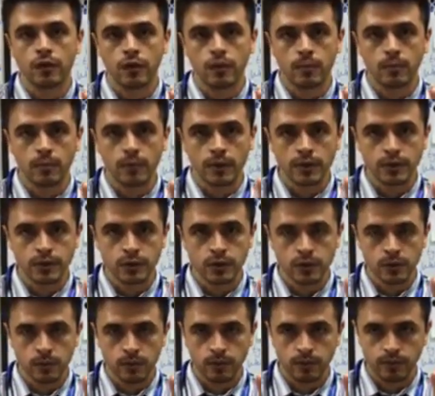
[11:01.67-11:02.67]
of the
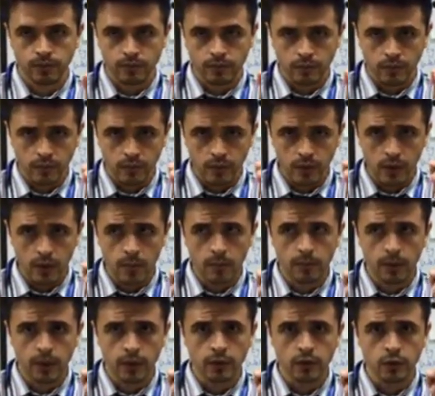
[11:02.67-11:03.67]
muscle
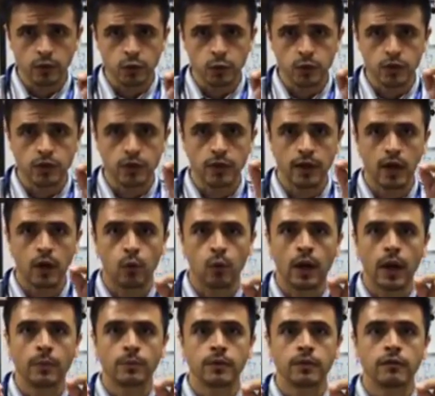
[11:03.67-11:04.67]
bundles which are now
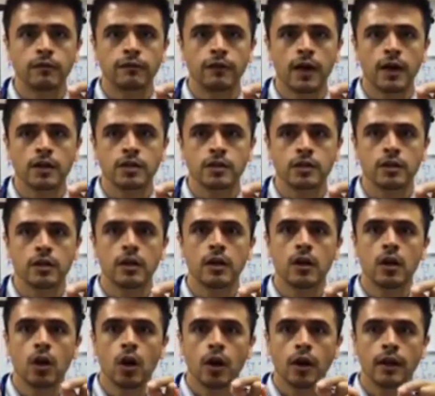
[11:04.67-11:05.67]
wrapped in fascia
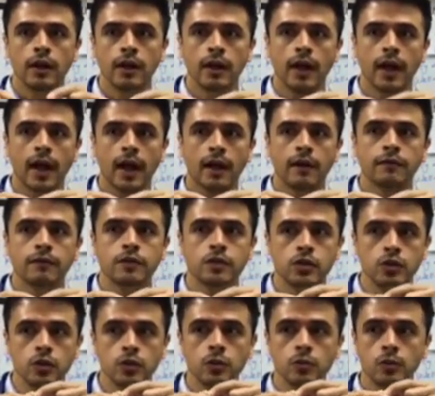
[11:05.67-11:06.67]
are going to have
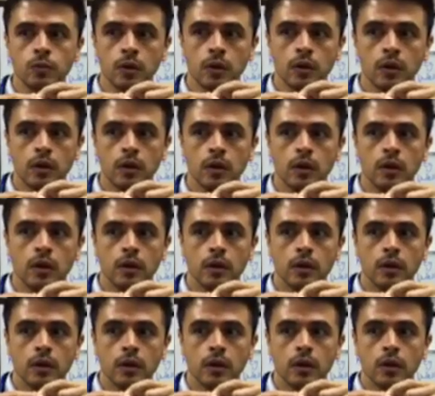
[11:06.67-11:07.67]
to
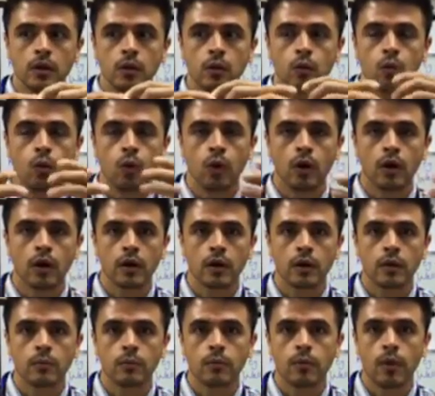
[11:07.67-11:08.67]

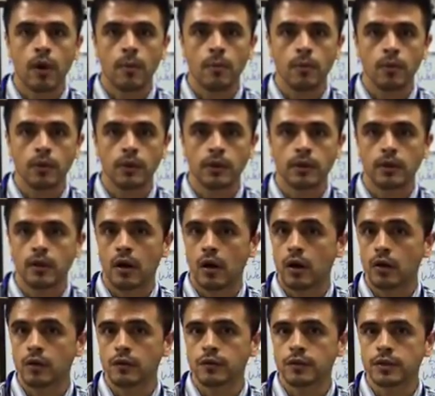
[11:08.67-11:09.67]
work properly
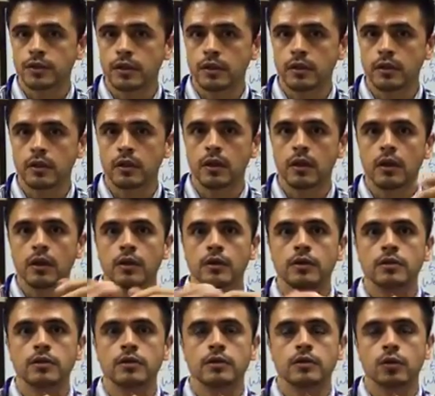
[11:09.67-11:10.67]
all of a sudden.
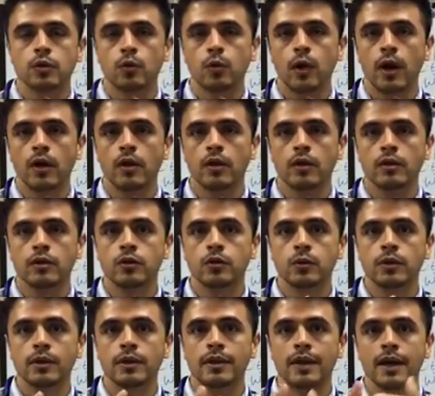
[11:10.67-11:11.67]
So rather than
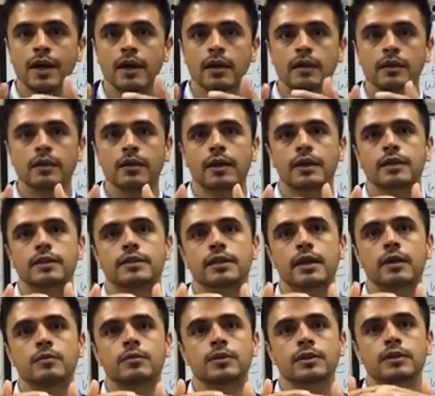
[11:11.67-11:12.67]
doing that, a lot of
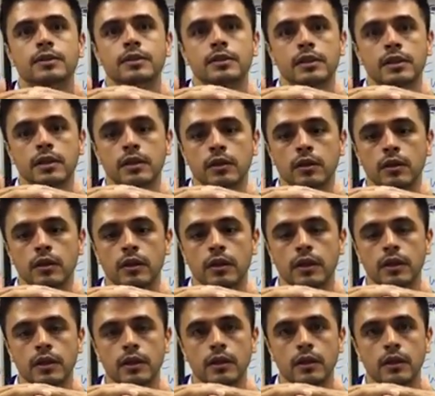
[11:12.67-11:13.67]
times instead
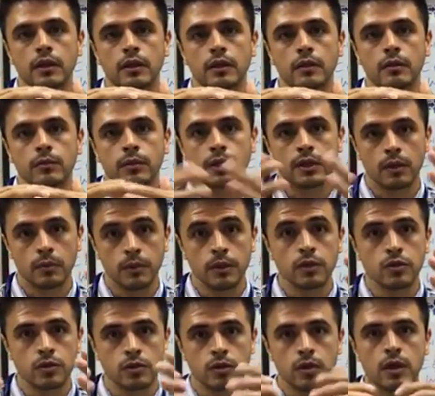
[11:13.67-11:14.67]
they become
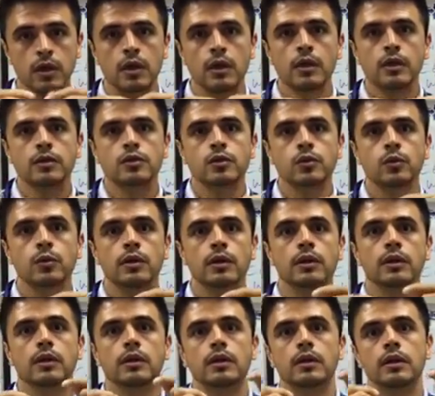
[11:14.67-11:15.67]
injured.
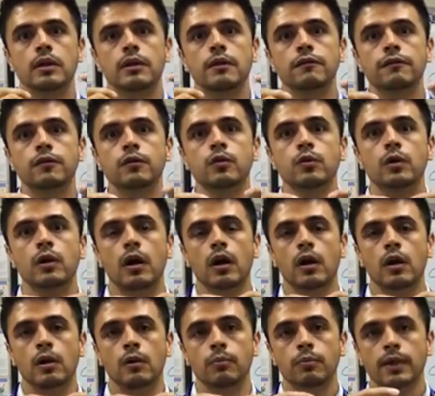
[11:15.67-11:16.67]
So if you
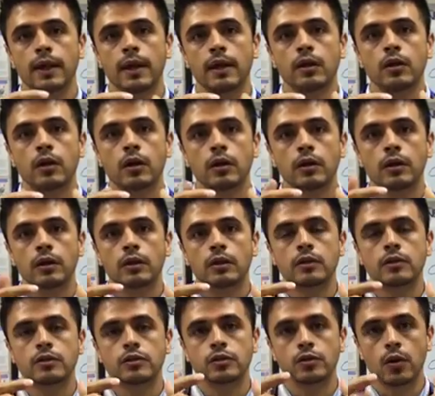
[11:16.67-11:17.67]
are planning on
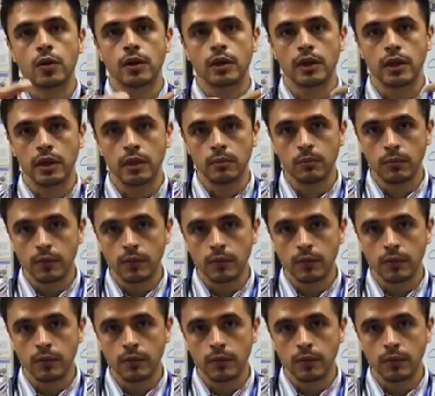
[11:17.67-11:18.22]
starting